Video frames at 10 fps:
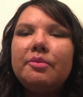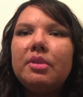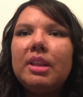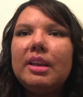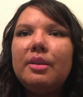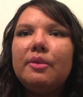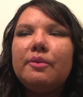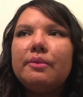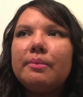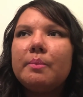full
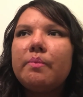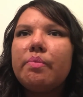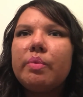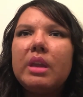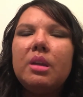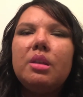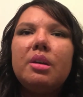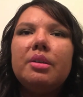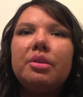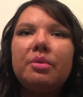of
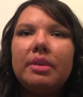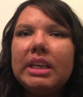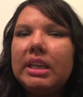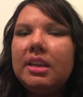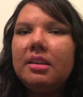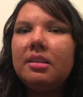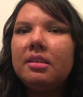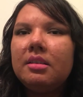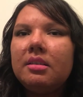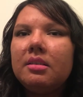either 3
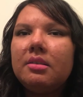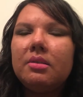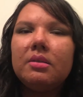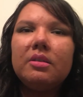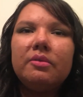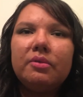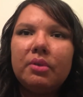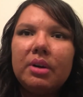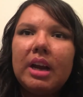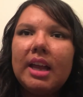or
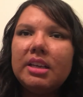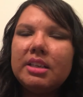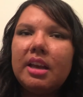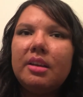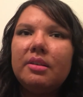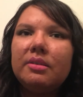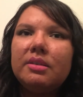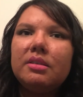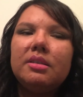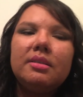4
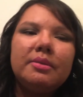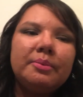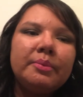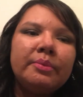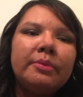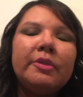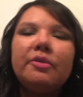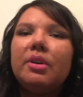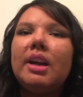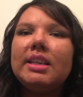eyeshadows.
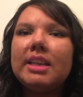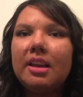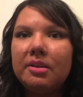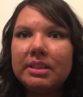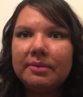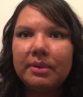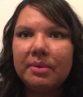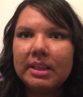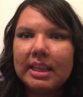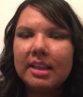4 eyeshadows if you
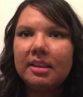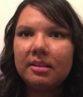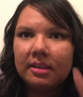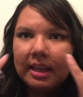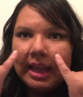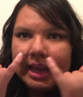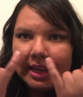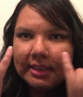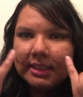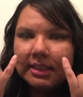want that little
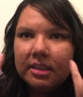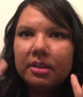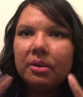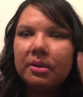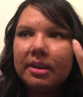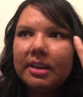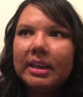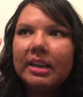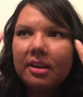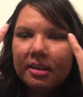accent in the corner
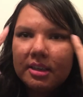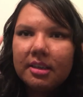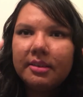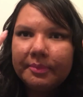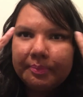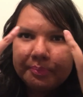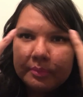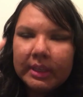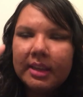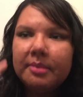and on your
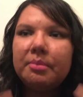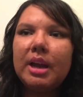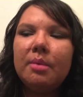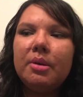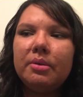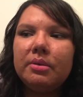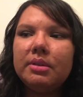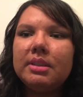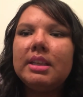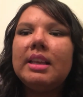brow
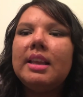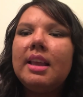bone.